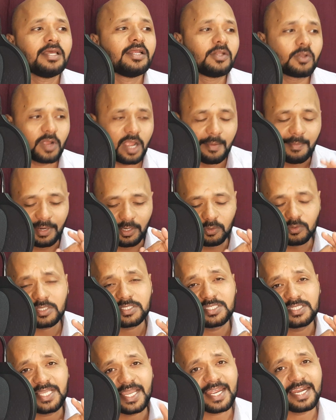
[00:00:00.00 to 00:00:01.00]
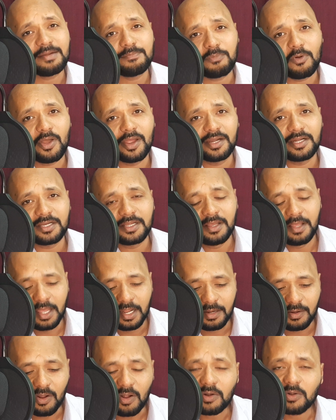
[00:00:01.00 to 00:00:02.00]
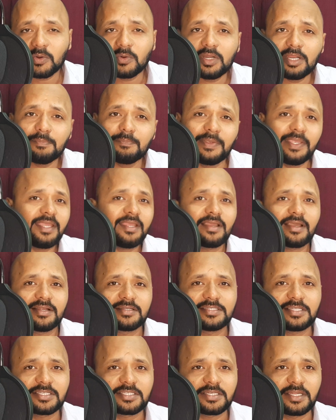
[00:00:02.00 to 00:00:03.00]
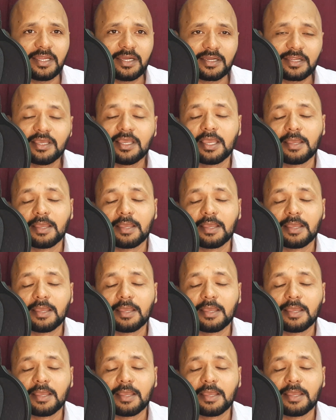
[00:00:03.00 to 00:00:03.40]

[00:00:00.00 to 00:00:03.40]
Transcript: Now coming to the second point, not only being consistent,